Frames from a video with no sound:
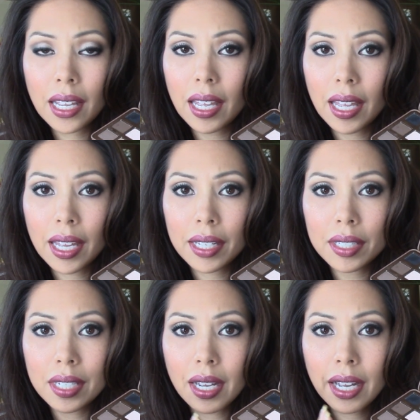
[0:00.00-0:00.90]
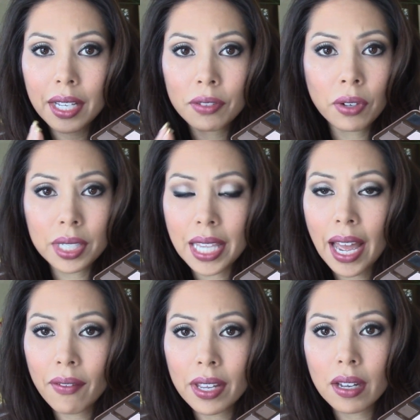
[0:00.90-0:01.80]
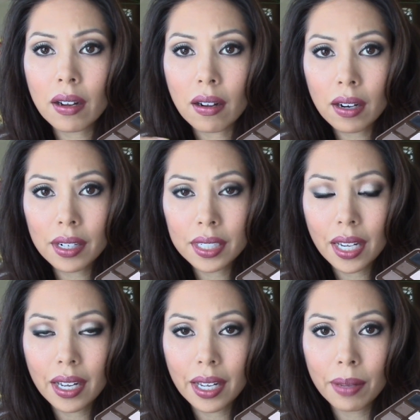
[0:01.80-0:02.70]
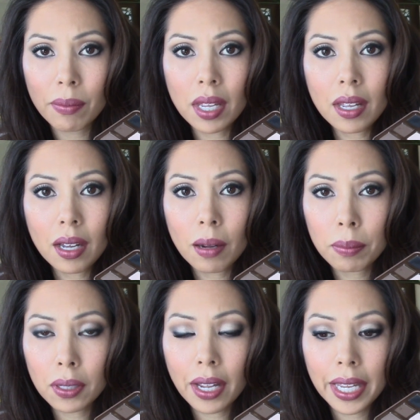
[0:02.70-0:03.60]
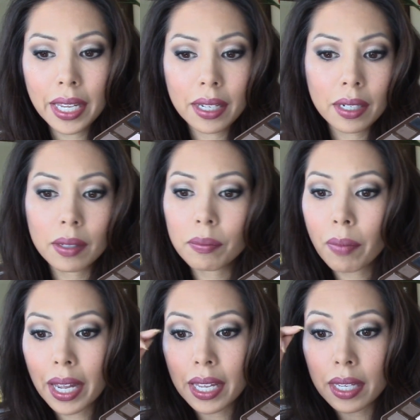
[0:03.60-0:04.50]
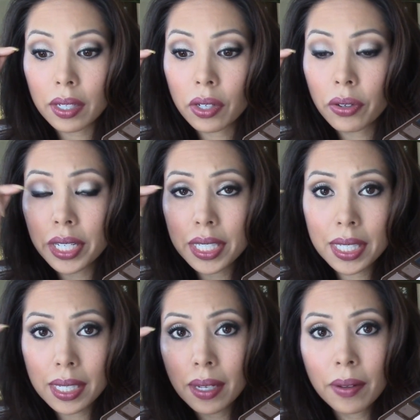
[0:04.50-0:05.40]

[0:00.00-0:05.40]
and I was having a hard time applying my crease